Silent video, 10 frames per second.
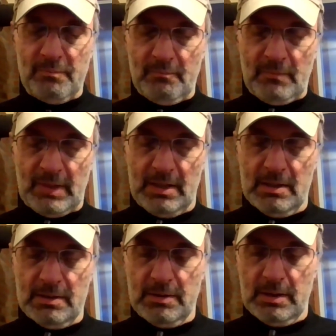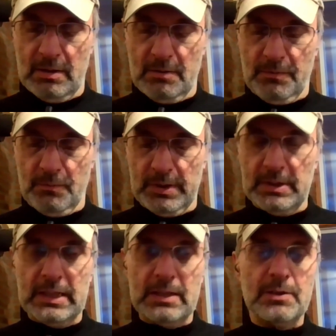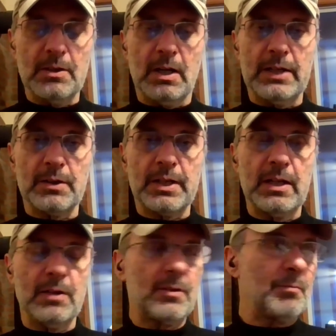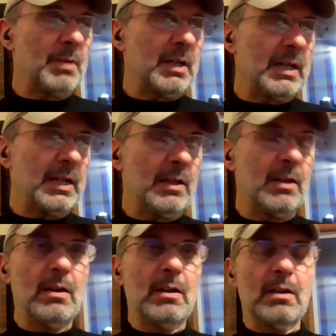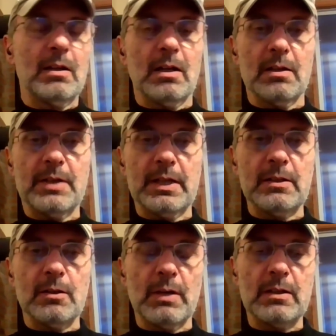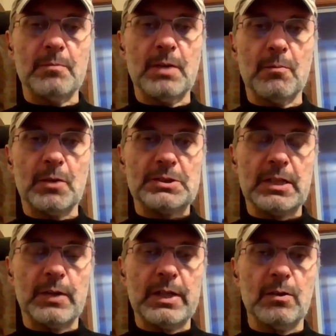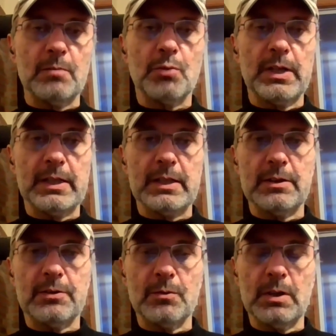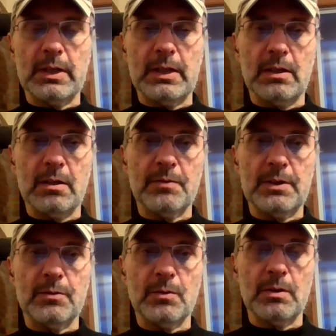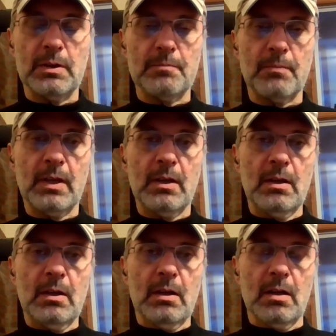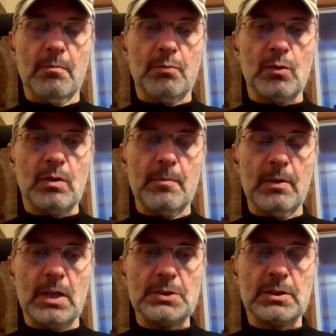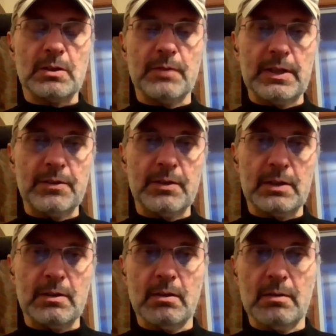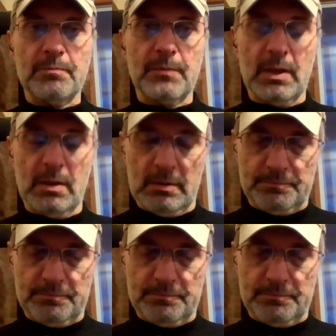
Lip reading: And we can get it to higher counts by taking the random number generator and putting it into a programmable logic device like a um,